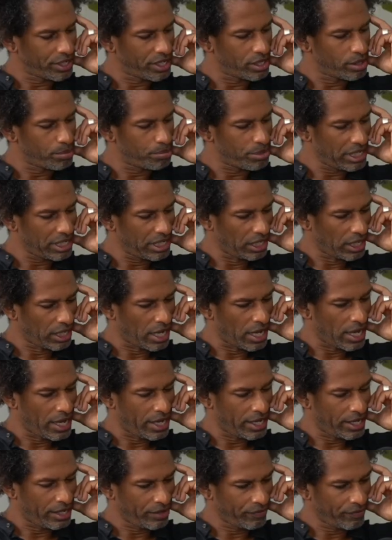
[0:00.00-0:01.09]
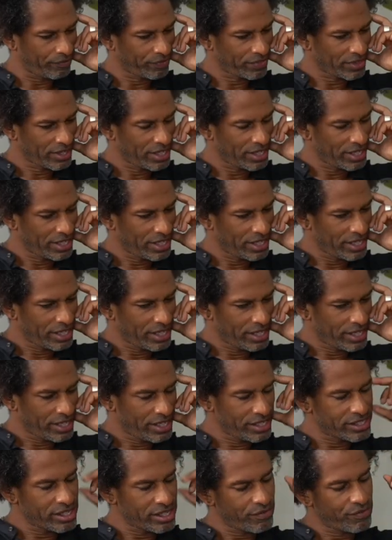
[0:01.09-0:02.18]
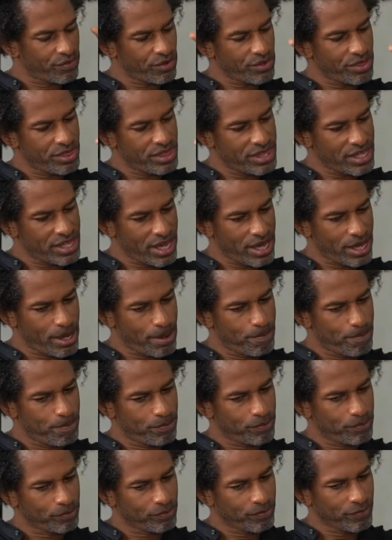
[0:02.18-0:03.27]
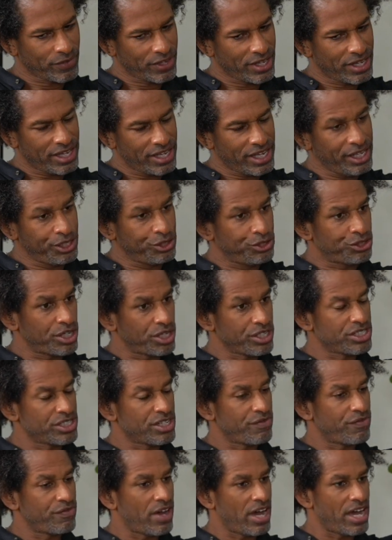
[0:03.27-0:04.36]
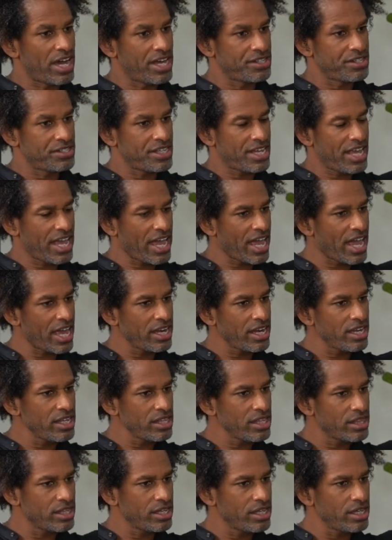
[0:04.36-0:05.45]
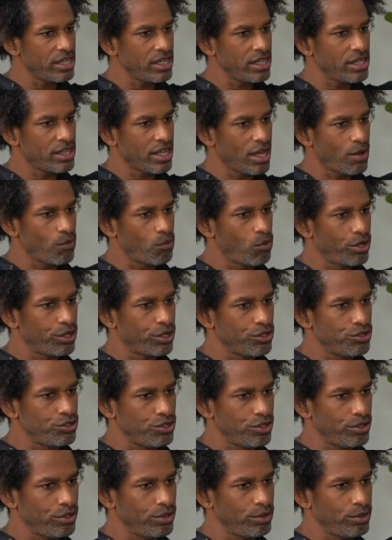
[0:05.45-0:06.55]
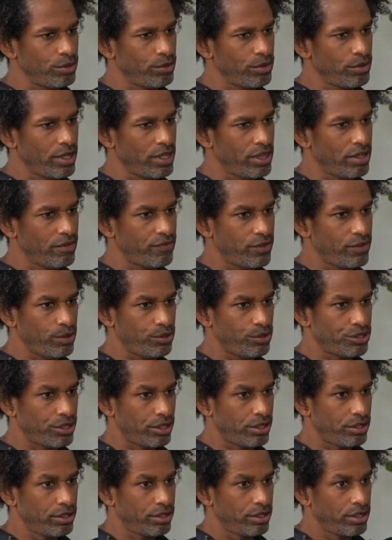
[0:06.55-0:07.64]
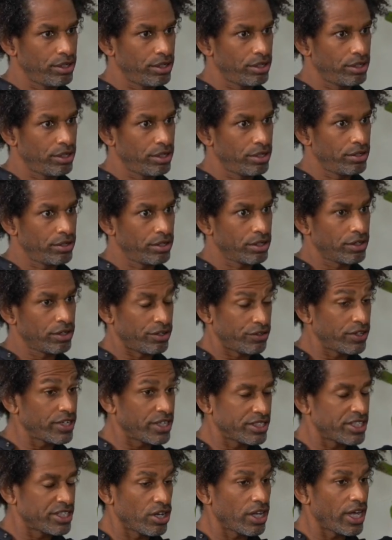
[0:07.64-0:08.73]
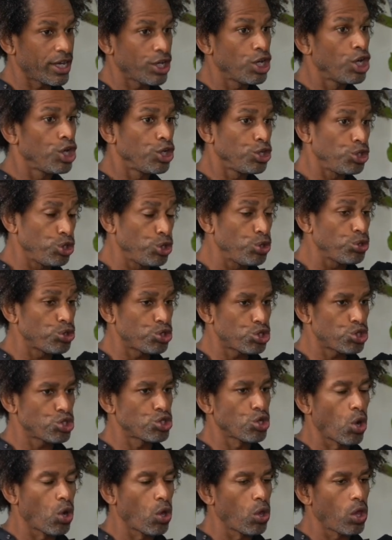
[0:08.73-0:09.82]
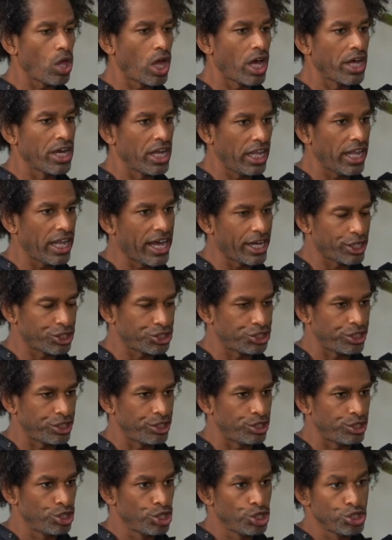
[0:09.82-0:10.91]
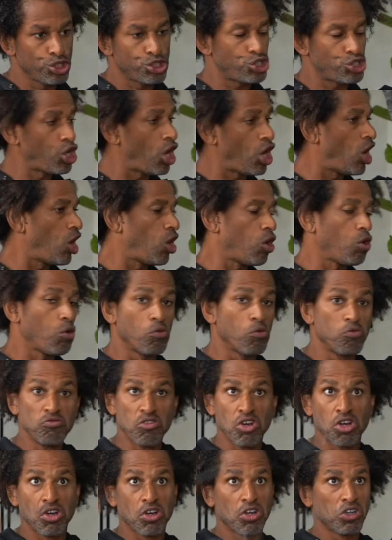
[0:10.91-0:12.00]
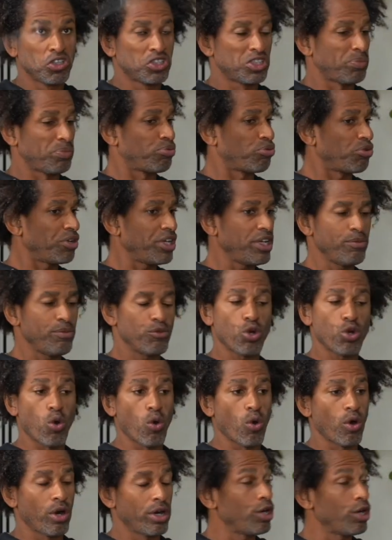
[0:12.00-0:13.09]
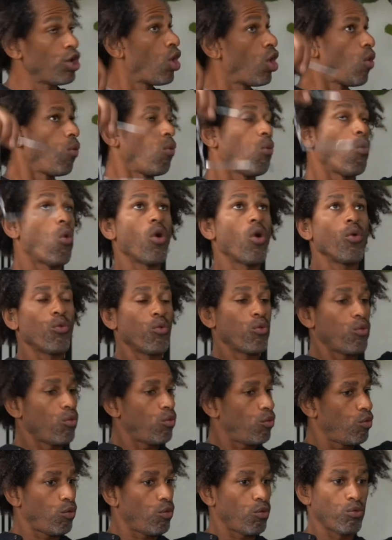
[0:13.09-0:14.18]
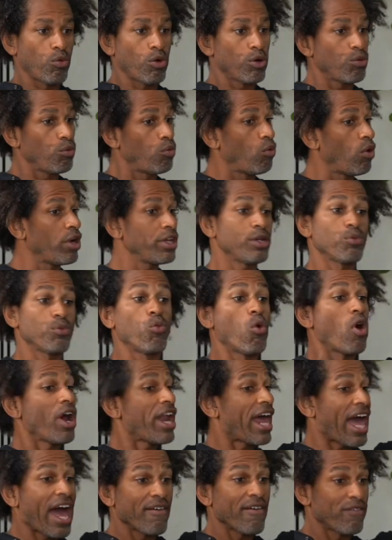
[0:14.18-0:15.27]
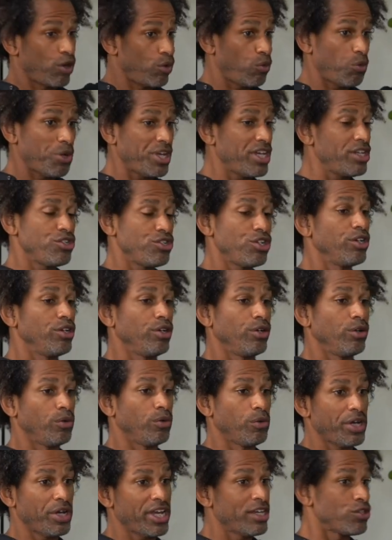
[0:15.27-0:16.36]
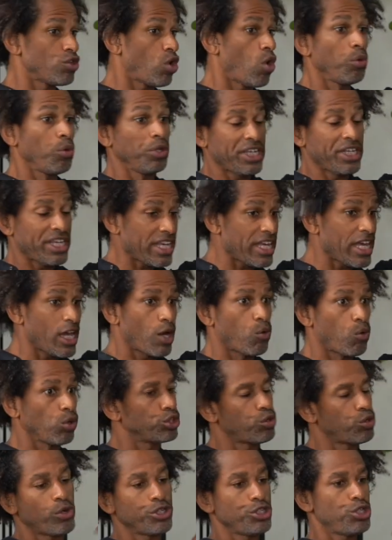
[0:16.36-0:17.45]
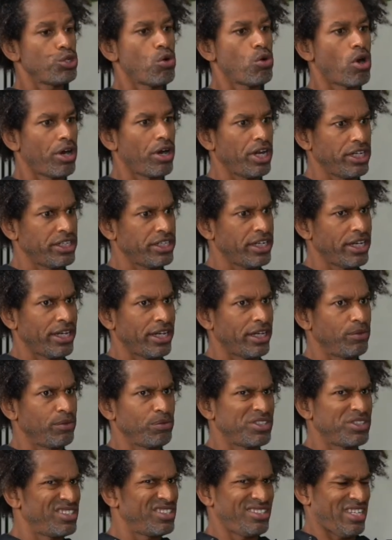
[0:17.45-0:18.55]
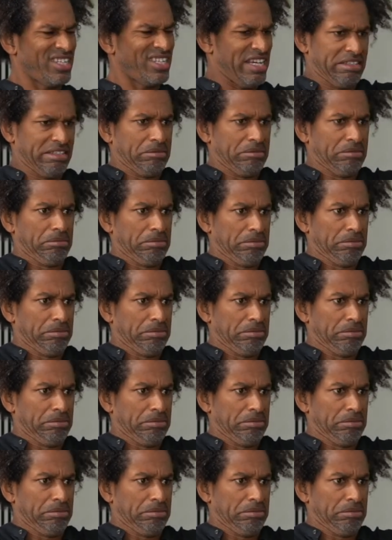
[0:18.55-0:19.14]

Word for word: and the big lie is that for them, it justifies anything they want to do in the future. Absolutely. Because they, are like, you stole an election, so Supreme Court. No wh- elections. Wh- what, whatever we do is right. only equal to what you already did. Right, right, right.